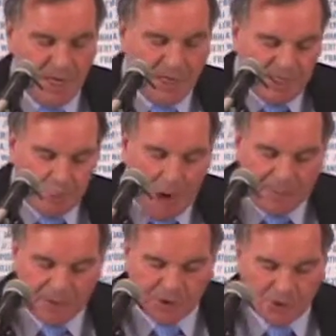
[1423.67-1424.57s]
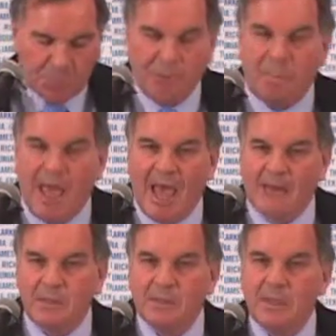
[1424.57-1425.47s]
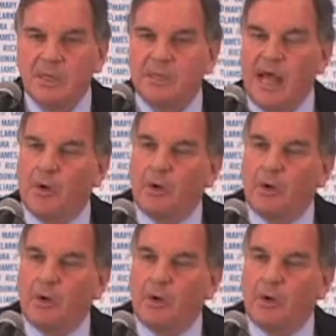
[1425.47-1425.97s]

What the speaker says: These weapons should be banned not